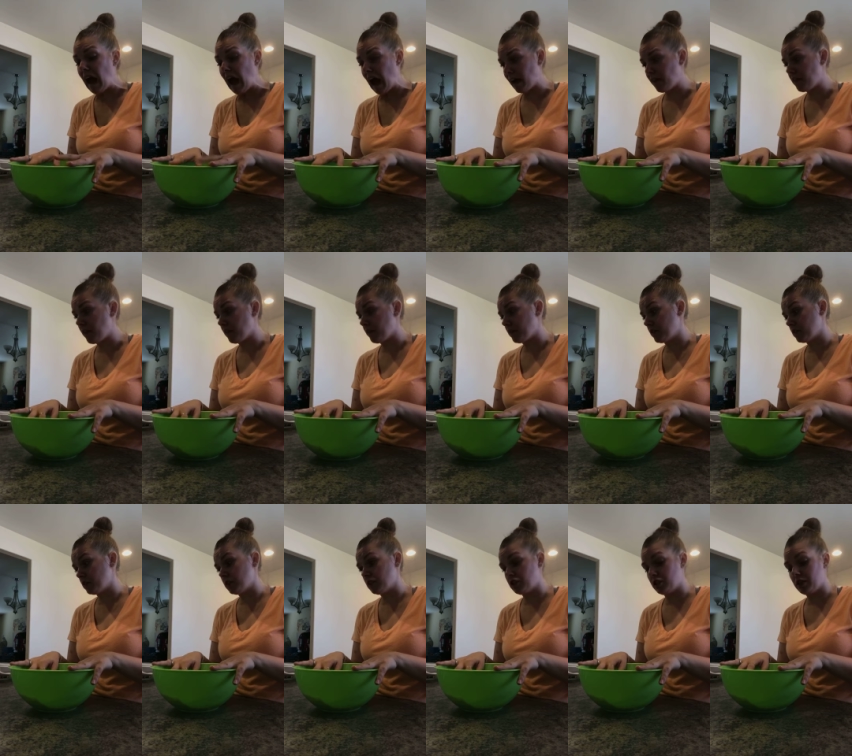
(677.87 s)
I think they're
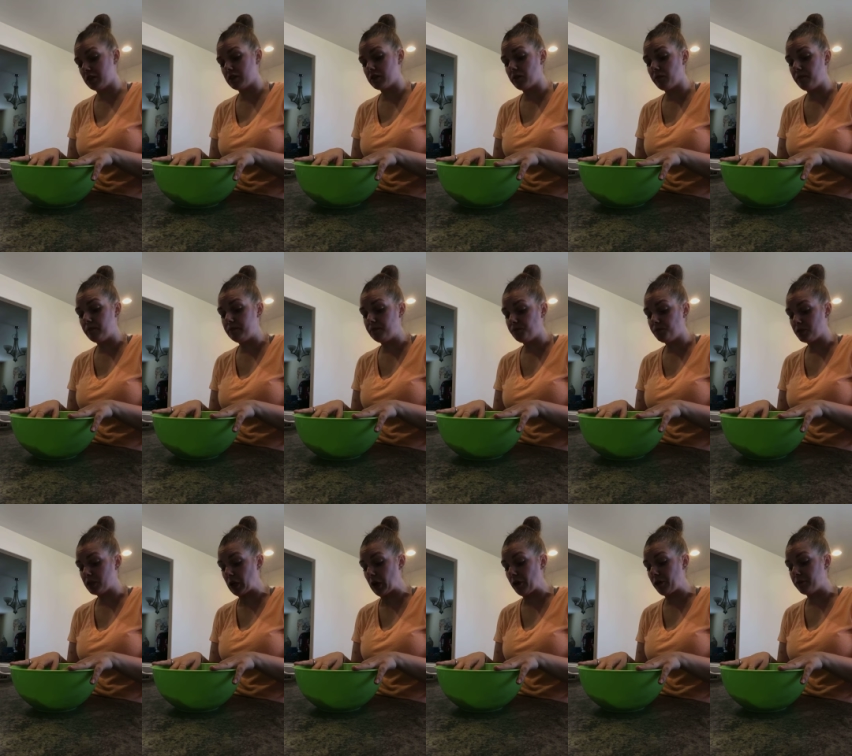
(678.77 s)
delicious.
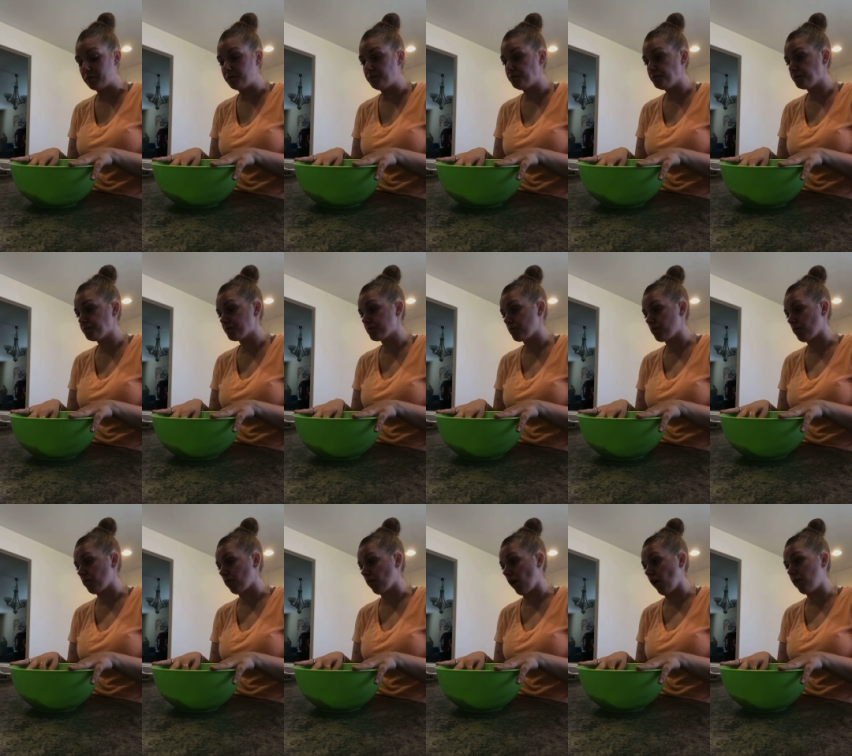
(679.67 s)
So,
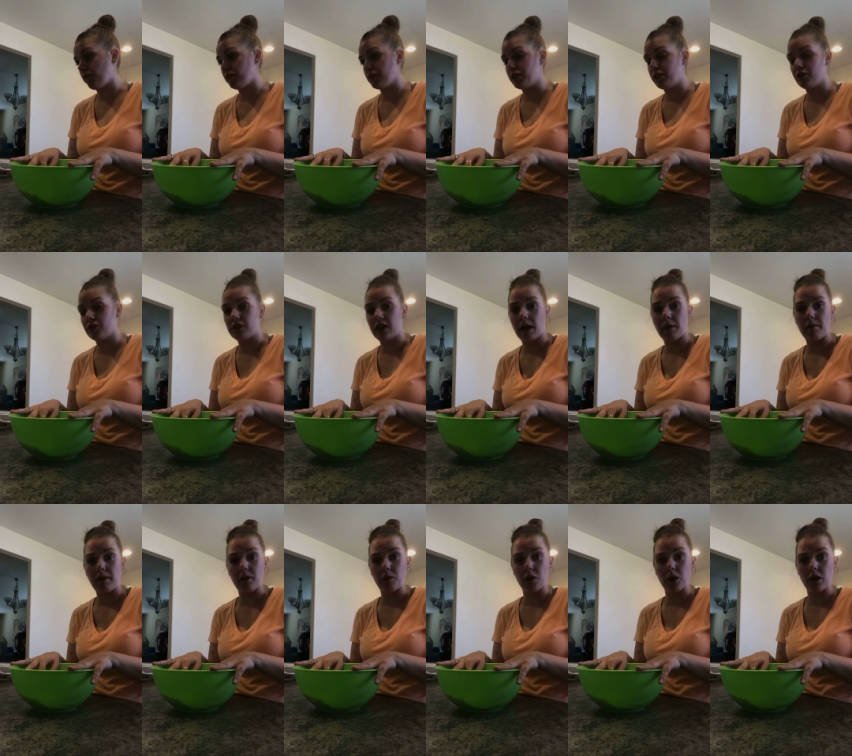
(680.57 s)
hopefully you don't
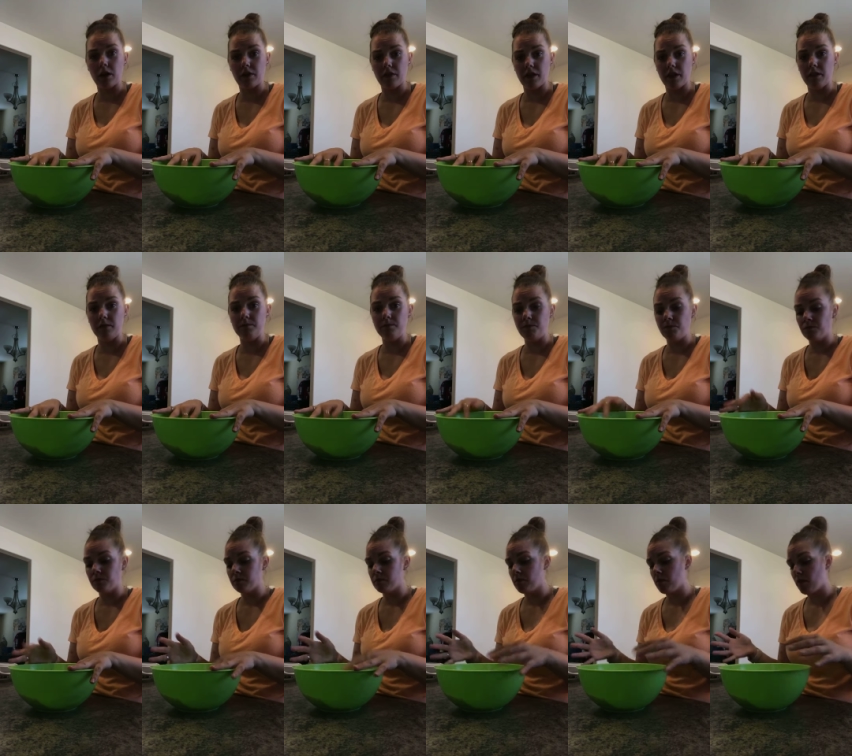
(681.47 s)
take my word and then
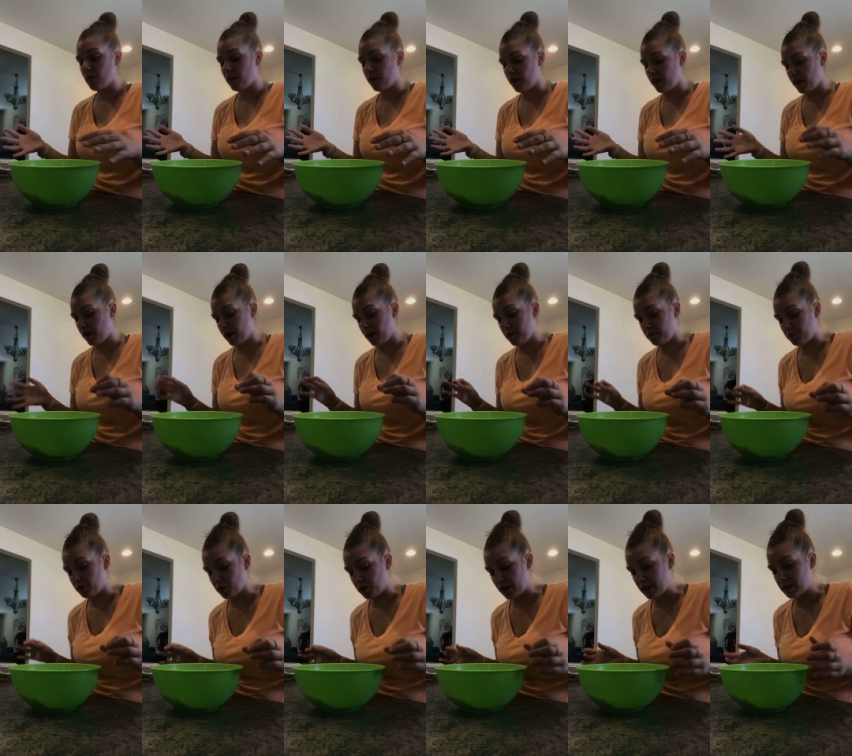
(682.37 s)
think
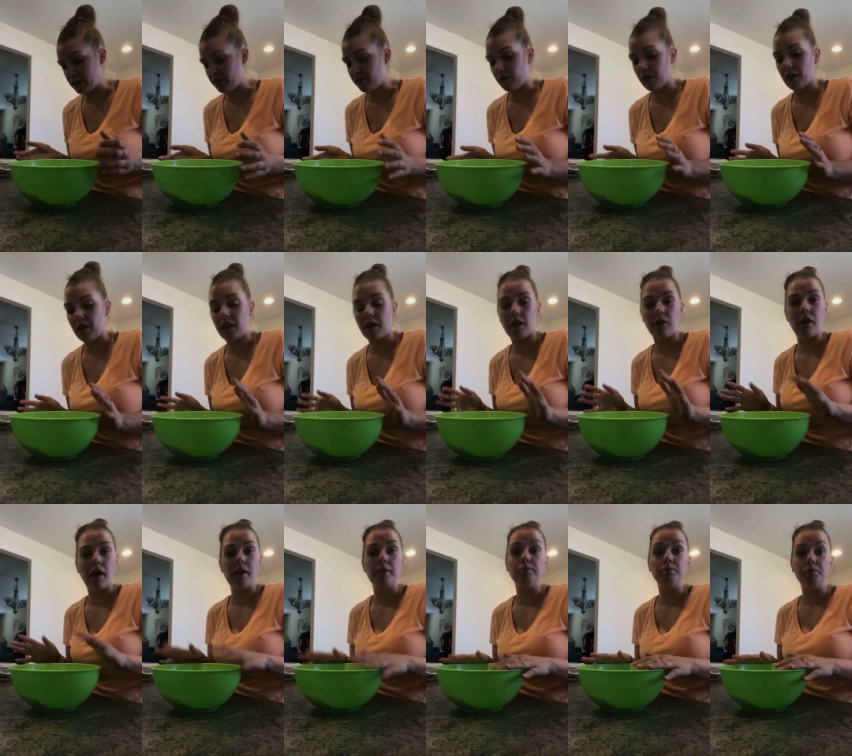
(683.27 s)
I'm crazy for thinking
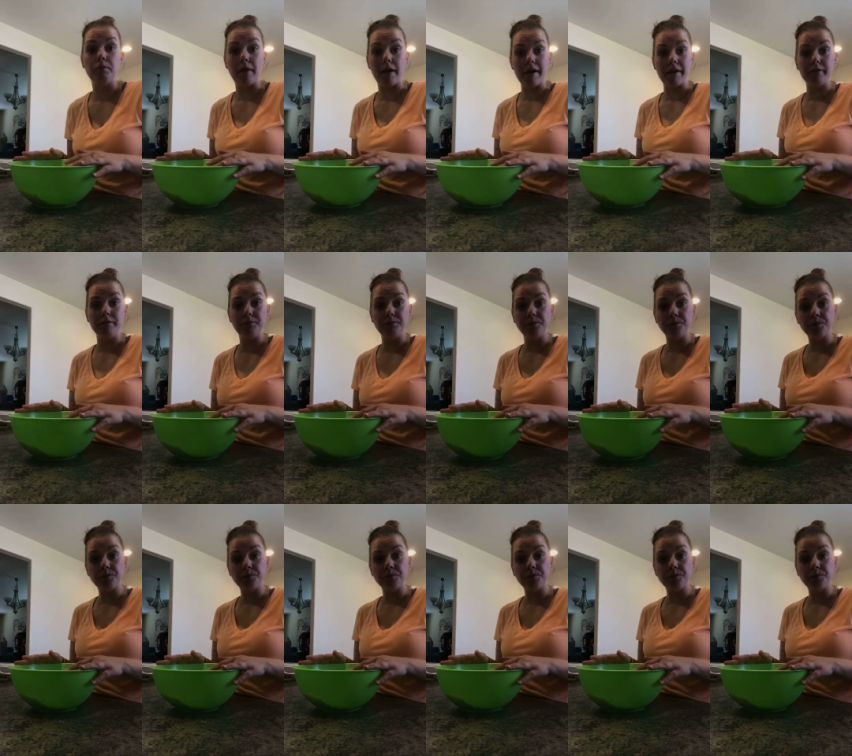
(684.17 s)
that. But,